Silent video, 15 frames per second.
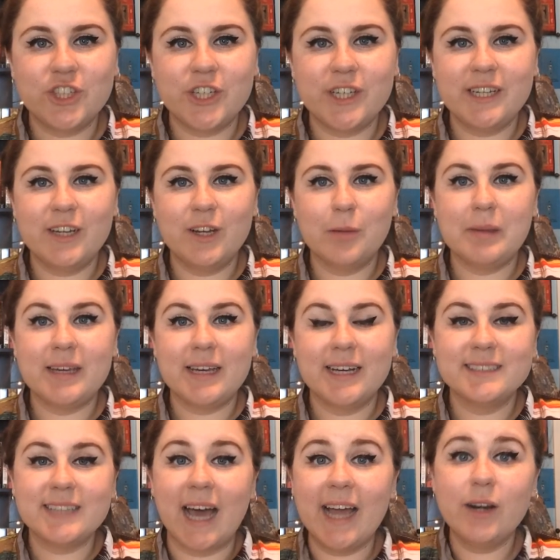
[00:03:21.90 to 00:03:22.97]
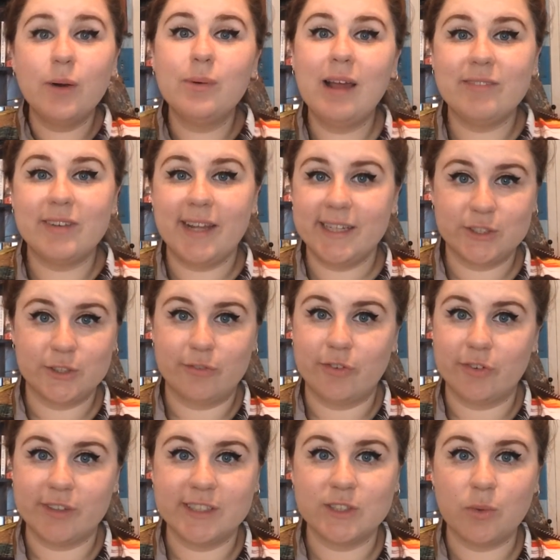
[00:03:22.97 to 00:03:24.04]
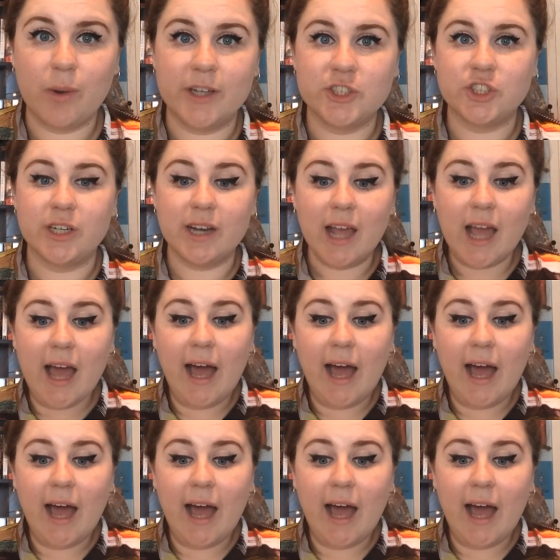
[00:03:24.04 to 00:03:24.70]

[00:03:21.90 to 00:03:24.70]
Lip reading: of cheat here because I don't have an answer for this question.